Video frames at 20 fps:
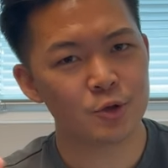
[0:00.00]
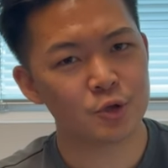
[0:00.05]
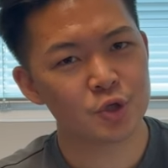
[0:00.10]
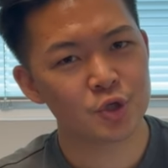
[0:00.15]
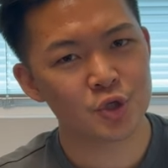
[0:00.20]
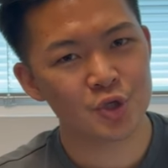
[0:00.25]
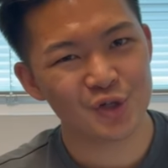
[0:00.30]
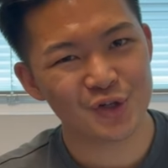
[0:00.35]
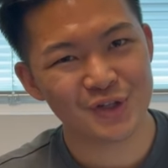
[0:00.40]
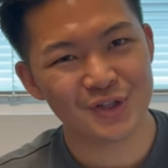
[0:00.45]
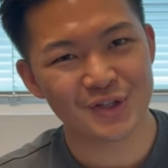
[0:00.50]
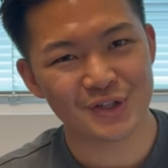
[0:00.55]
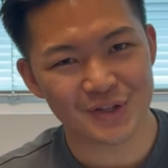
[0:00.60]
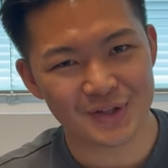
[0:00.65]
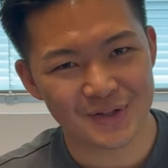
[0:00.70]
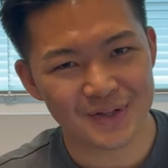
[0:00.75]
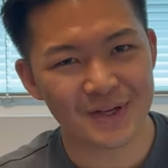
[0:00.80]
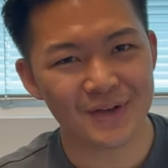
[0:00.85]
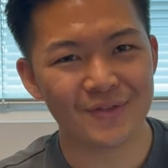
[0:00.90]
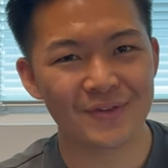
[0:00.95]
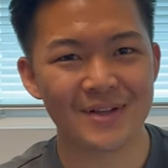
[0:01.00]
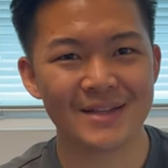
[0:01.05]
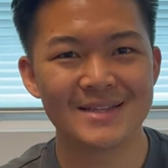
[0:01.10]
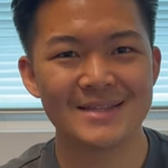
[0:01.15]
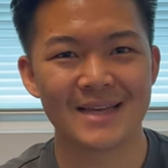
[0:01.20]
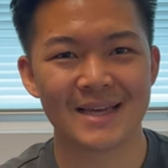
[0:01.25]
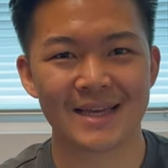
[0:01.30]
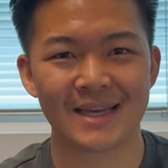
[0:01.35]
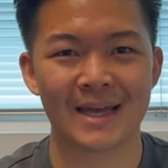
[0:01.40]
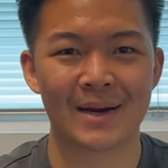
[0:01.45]
shouldn't live in
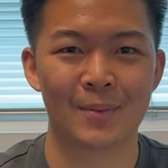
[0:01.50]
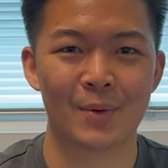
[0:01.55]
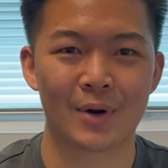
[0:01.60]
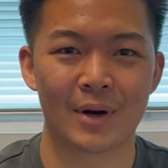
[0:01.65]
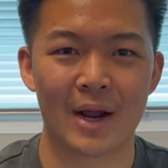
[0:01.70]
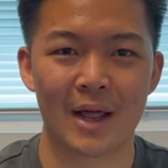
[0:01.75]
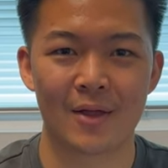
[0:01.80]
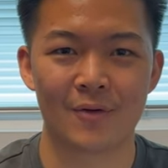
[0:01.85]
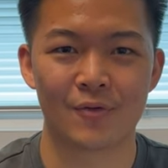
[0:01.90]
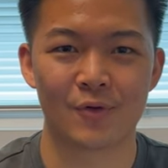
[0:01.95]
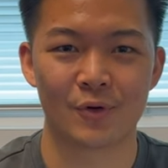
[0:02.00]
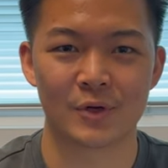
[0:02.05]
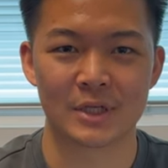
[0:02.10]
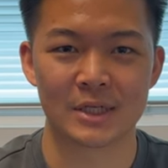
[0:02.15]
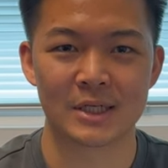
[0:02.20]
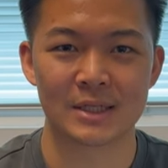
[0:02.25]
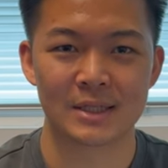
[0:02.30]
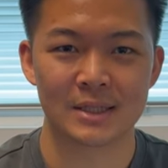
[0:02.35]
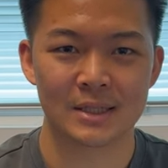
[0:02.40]
San Gabriel, California.